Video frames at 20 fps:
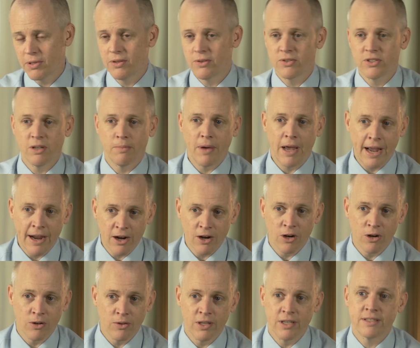but there's some
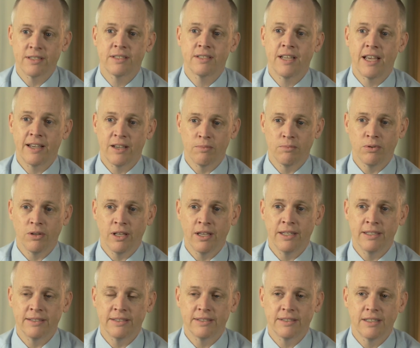error that's taken
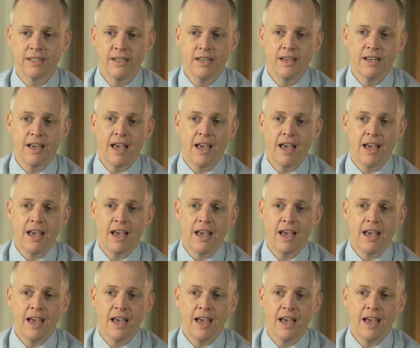place